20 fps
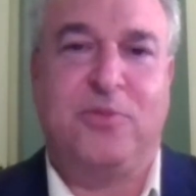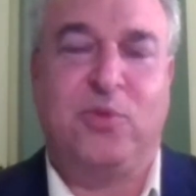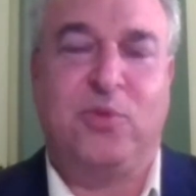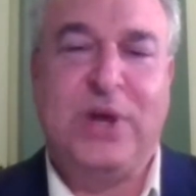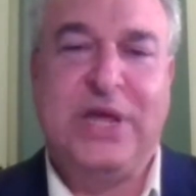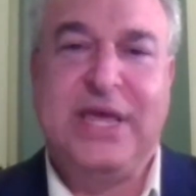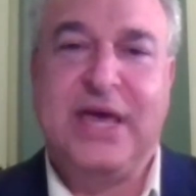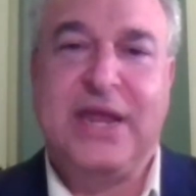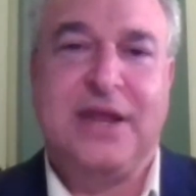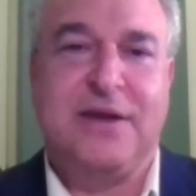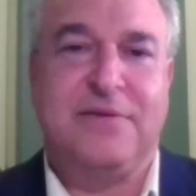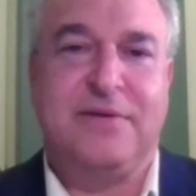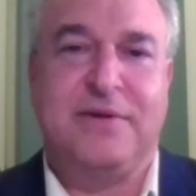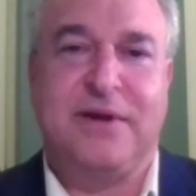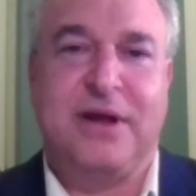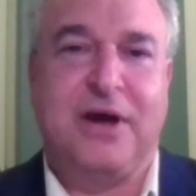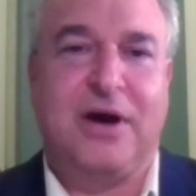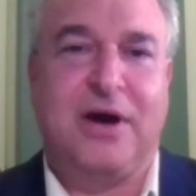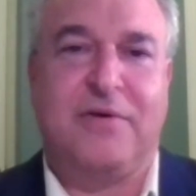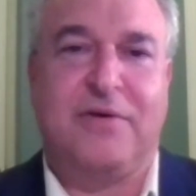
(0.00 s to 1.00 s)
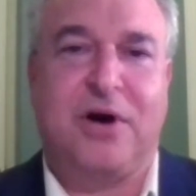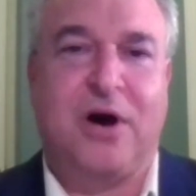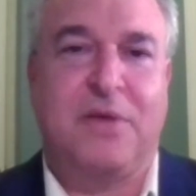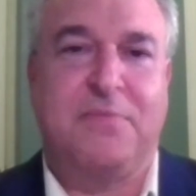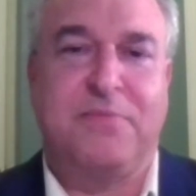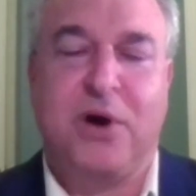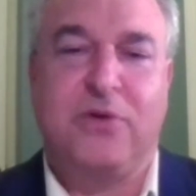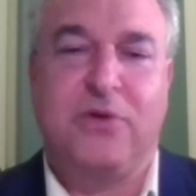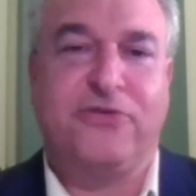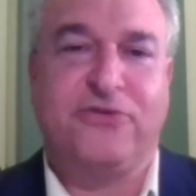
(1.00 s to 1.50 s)
We get it
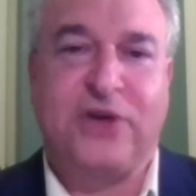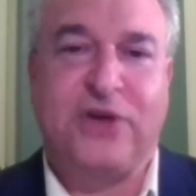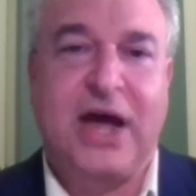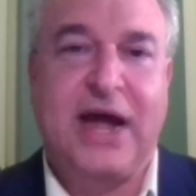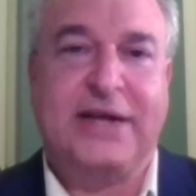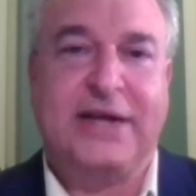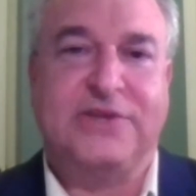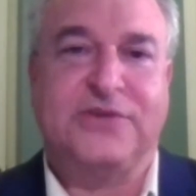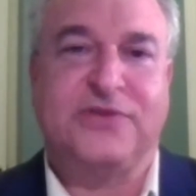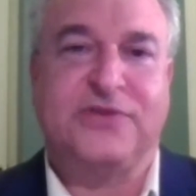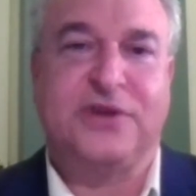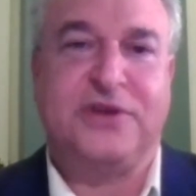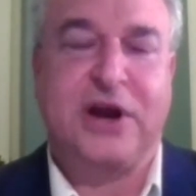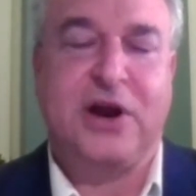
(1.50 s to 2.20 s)
on both sides.